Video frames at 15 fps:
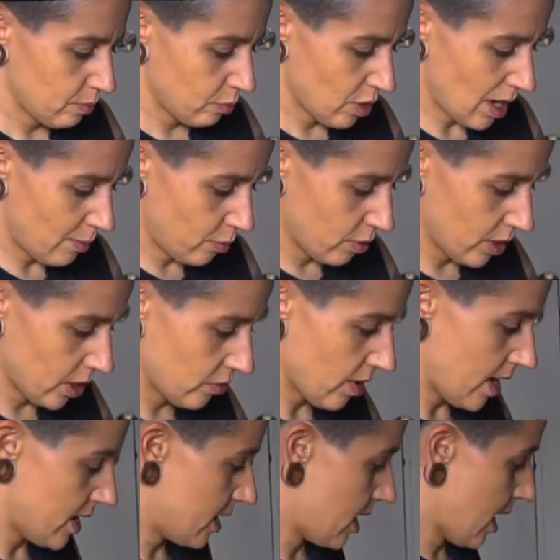prep work
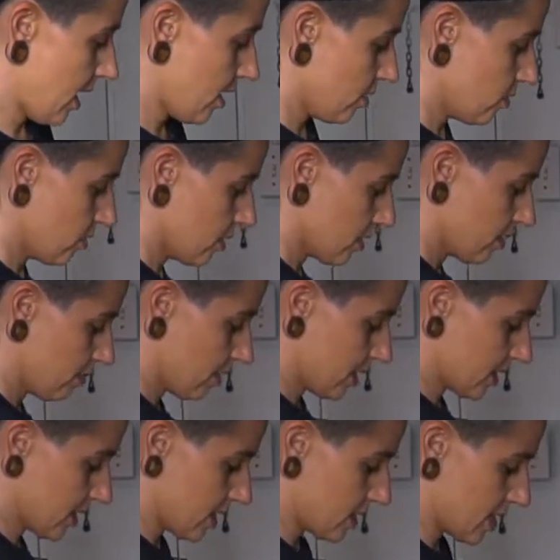right now, but
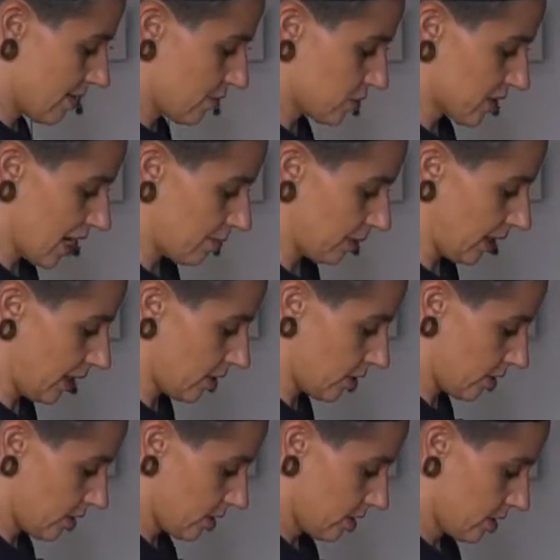it's gonna save you time
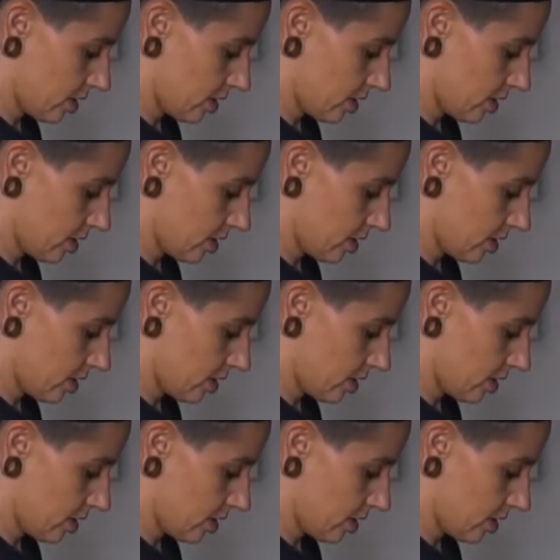later.